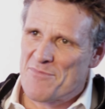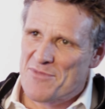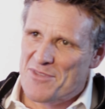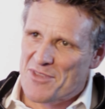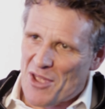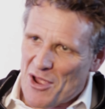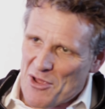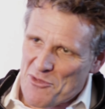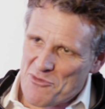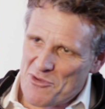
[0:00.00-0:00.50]

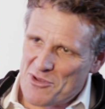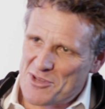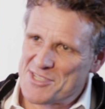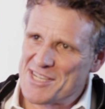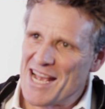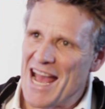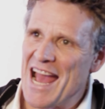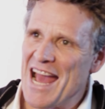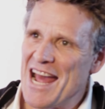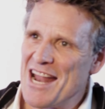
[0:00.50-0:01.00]
going through
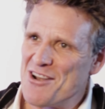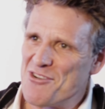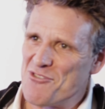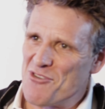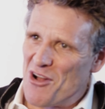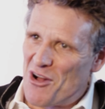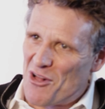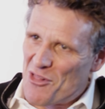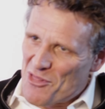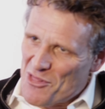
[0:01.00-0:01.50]
sand
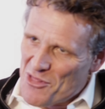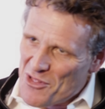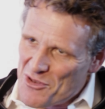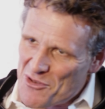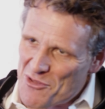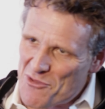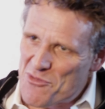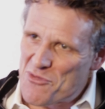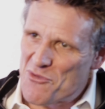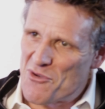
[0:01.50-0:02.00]
rather than
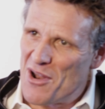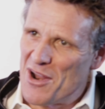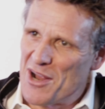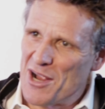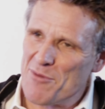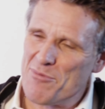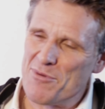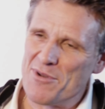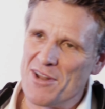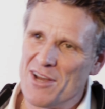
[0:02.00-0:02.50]
throwing
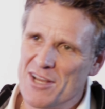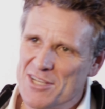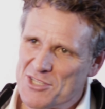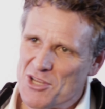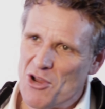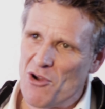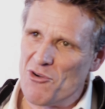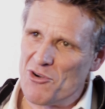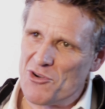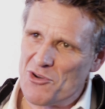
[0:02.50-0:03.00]
up a nice
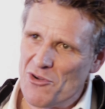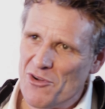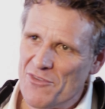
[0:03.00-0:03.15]
corridor,